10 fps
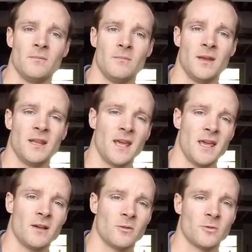many
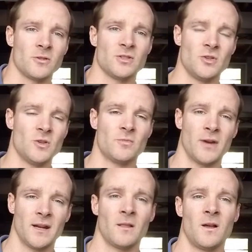anglers use
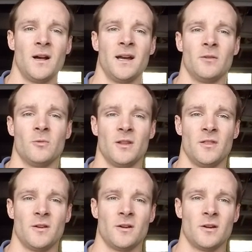braided line when
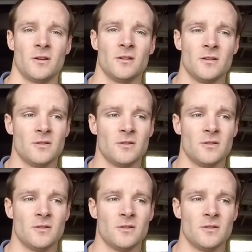they're